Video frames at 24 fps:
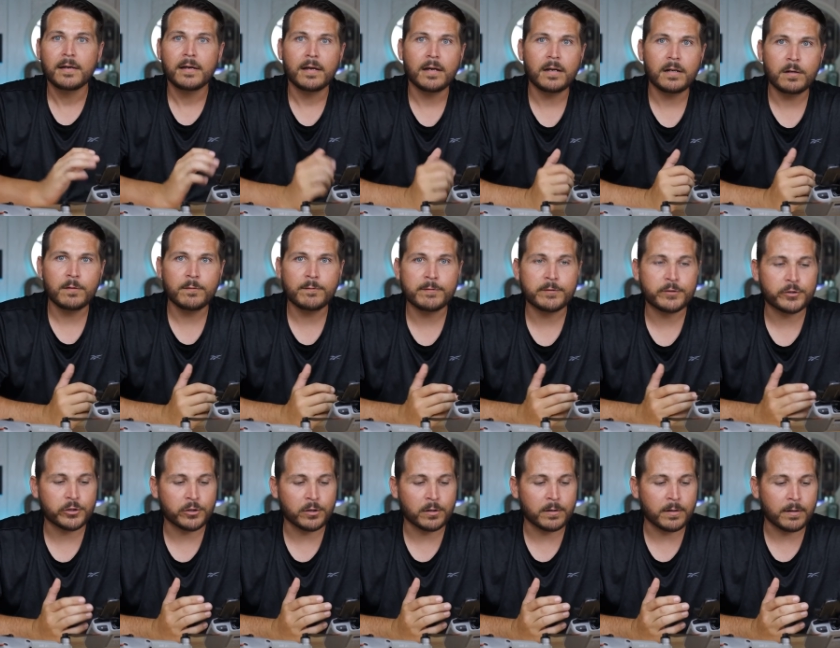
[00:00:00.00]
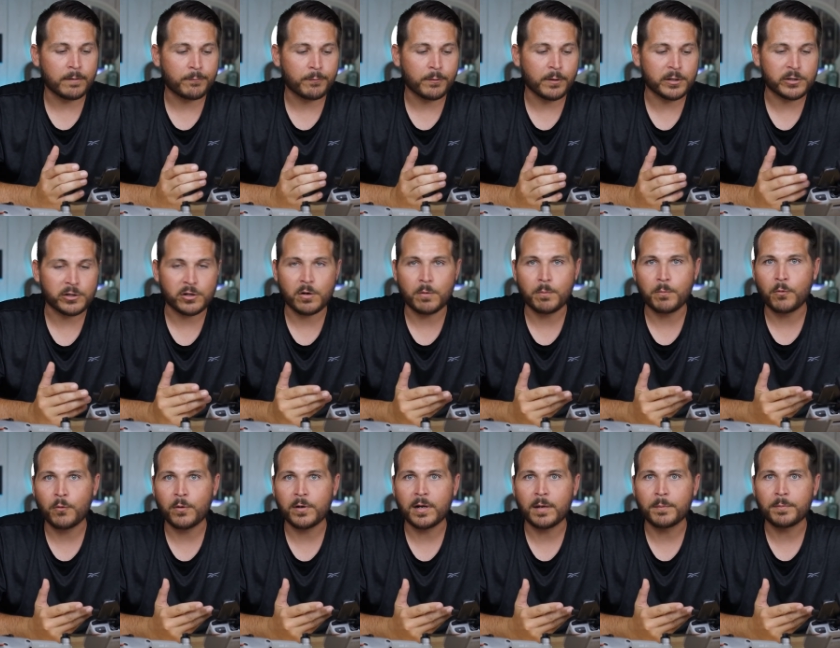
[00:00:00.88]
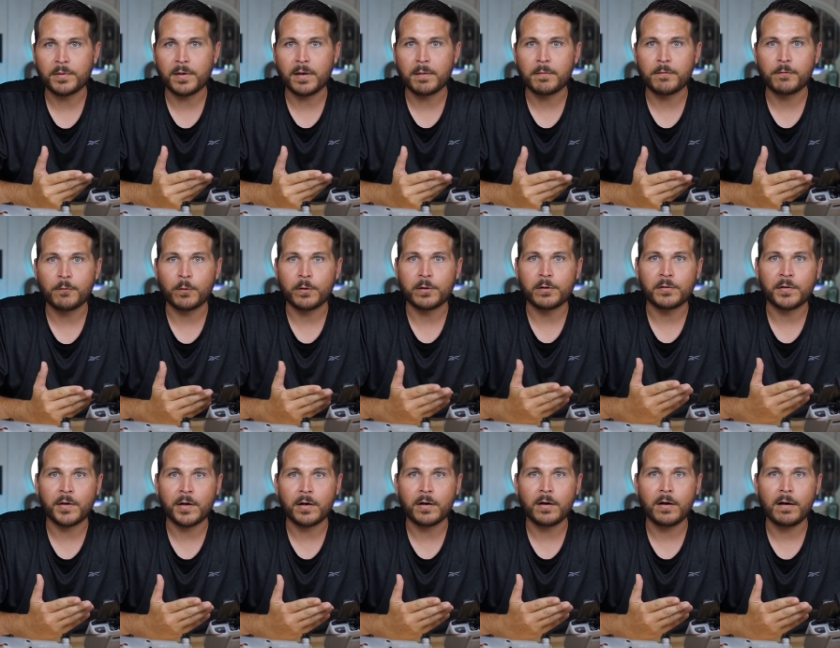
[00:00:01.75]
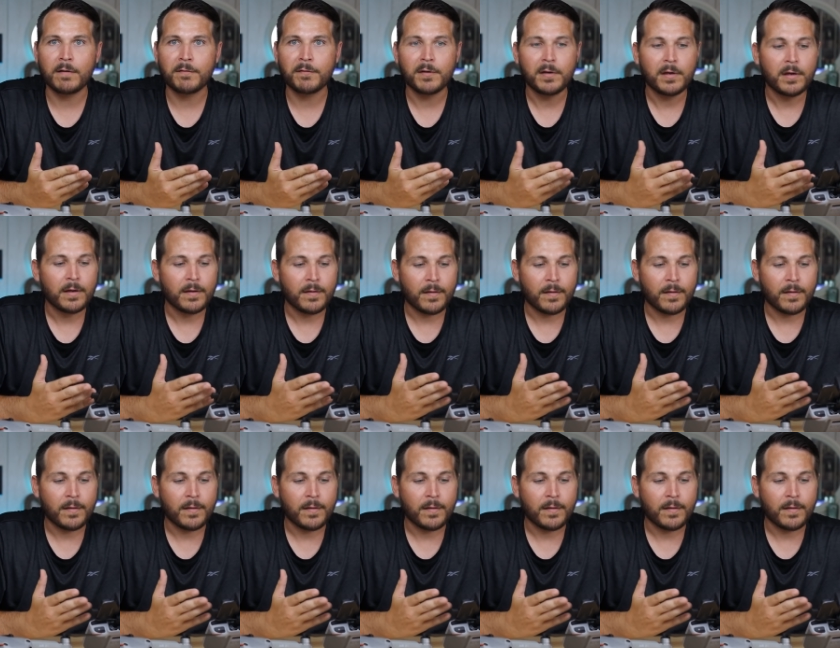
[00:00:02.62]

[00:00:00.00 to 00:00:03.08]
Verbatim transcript: and you've ensured a fresh home point update before you take off,